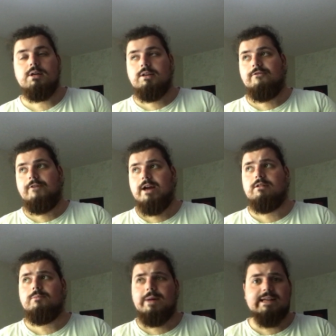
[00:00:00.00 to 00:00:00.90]
The
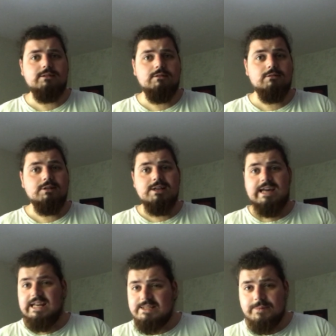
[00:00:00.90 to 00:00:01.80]
final battle,
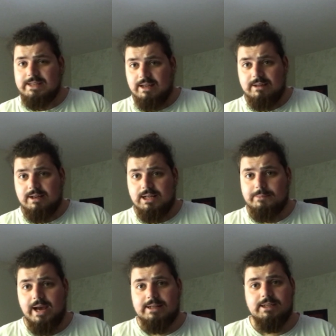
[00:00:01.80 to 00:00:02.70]
it's a bit
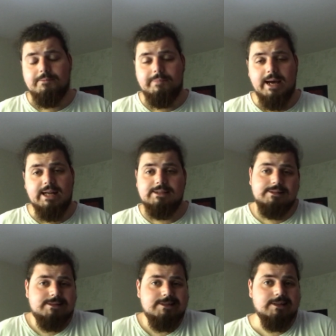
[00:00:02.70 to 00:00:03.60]
anticlimactic, but
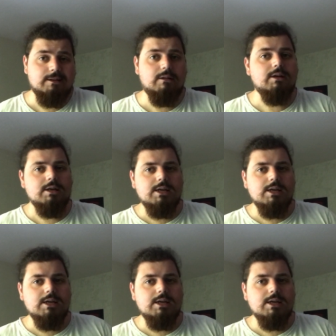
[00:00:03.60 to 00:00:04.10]
still,